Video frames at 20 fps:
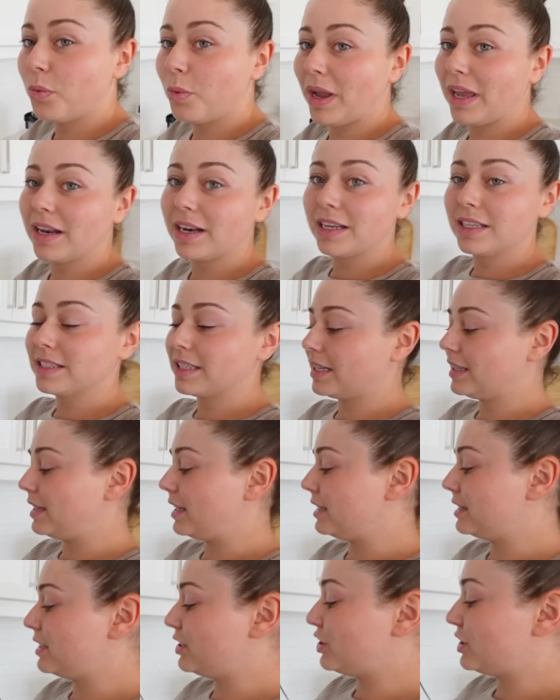way it is like
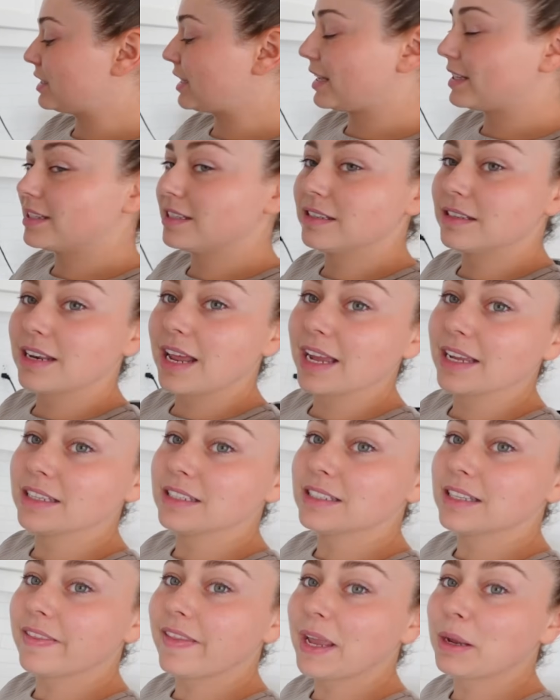this, it just gets
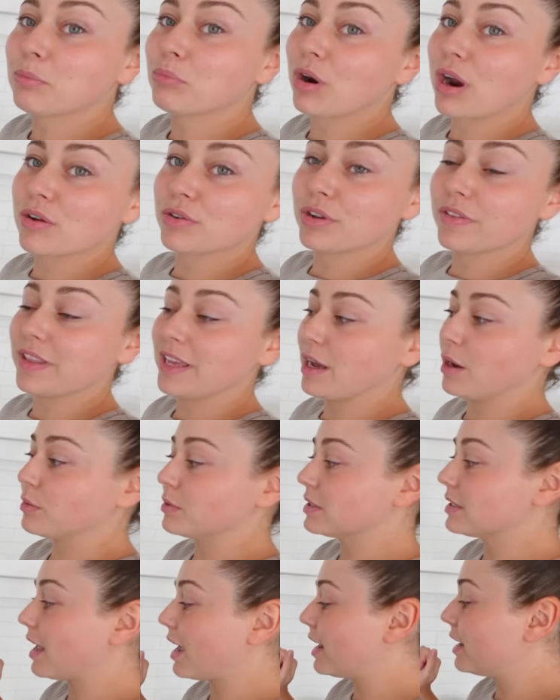nice and like browned on the
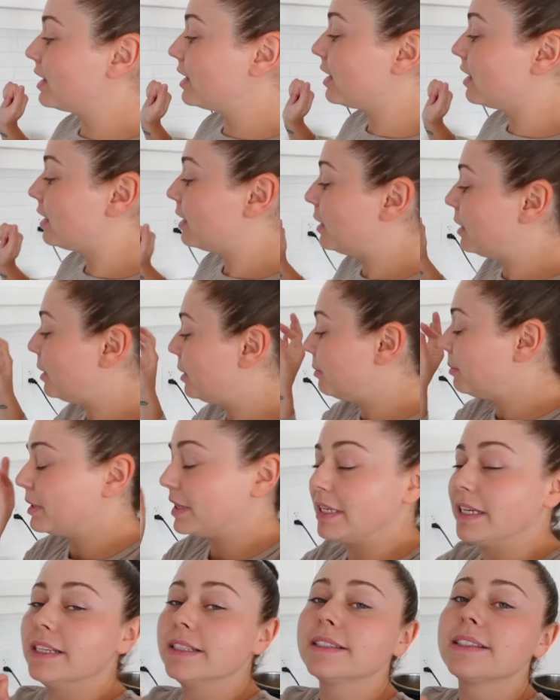outside, but
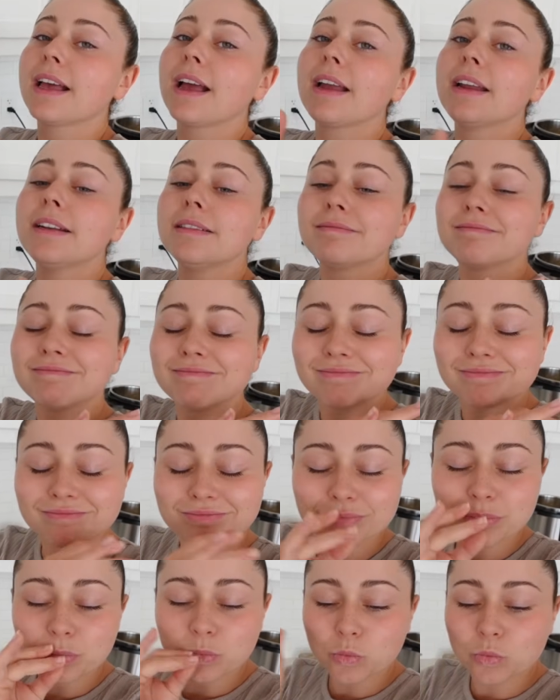the inside,
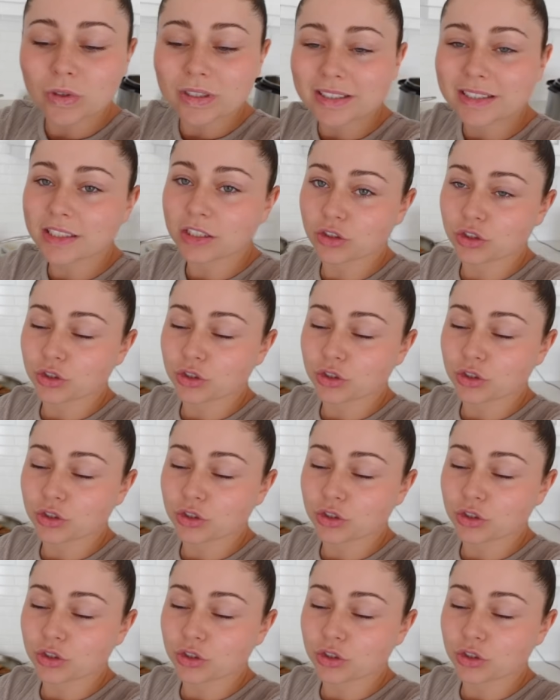still